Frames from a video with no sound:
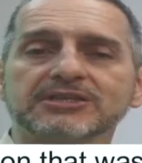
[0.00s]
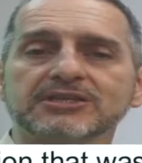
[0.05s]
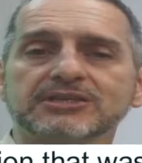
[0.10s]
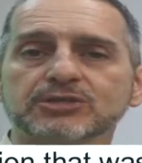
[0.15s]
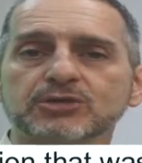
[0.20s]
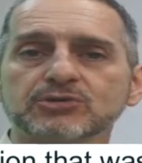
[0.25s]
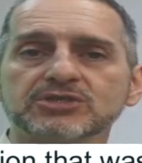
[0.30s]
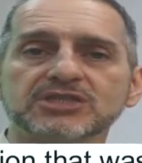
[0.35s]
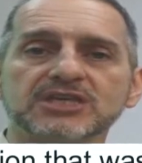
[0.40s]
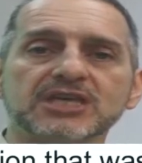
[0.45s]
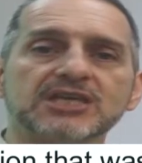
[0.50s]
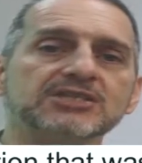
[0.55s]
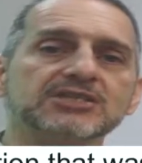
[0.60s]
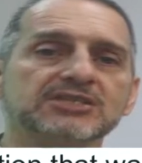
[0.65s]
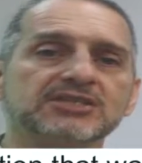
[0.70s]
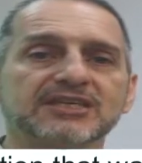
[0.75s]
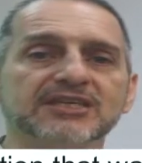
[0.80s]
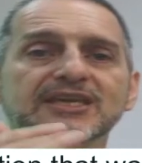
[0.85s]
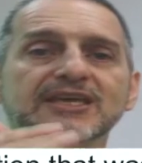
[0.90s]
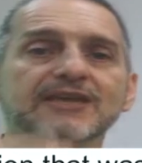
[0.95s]

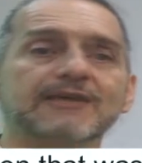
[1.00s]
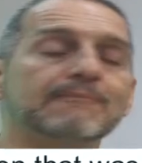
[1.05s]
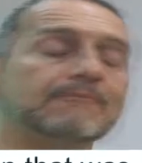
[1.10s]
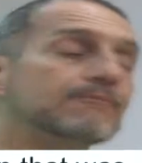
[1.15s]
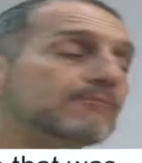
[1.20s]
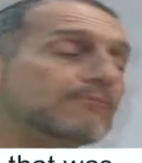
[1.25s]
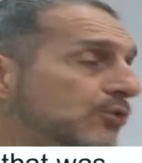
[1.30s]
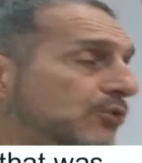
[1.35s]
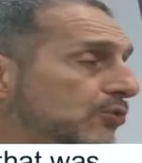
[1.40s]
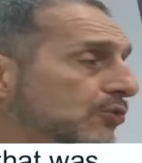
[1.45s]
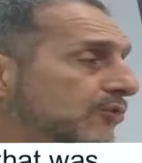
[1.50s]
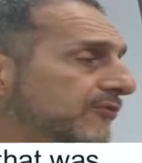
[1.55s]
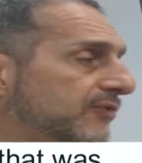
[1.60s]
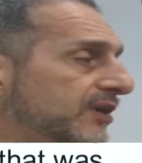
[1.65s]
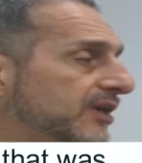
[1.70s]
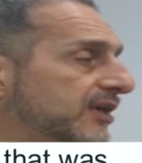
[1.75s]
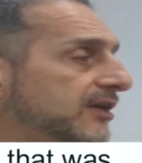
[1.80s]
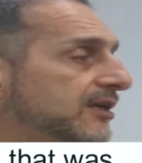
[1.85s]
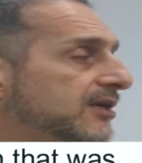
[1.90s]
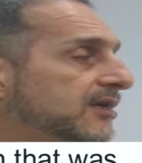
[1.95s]
negotiation to keep
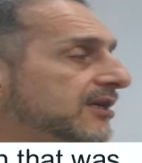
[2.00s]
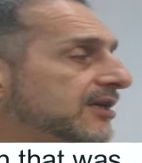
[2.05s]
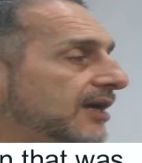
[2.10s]
moving